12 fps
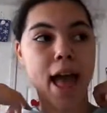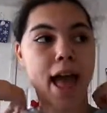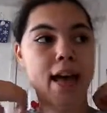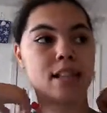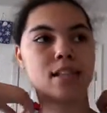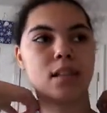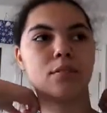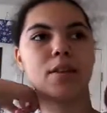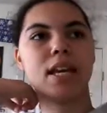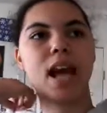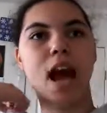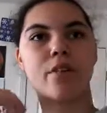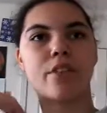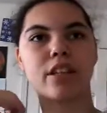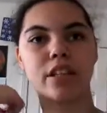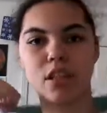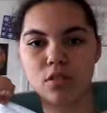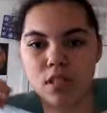And to me, I
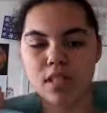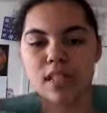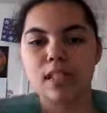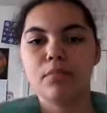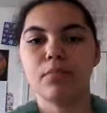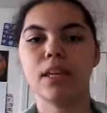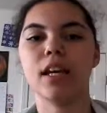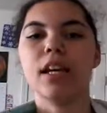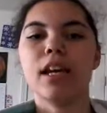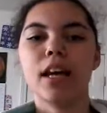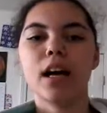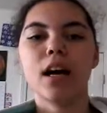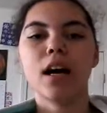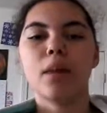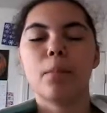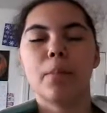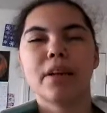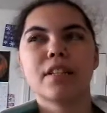really don't see me
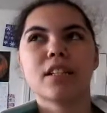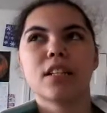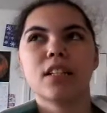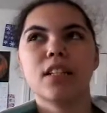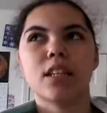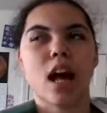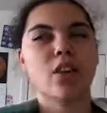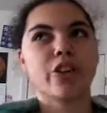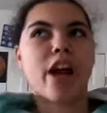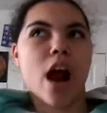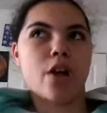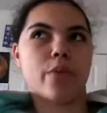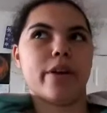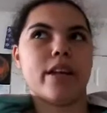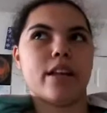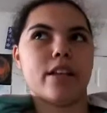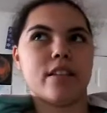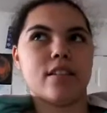basically not learning how to
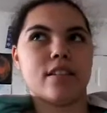read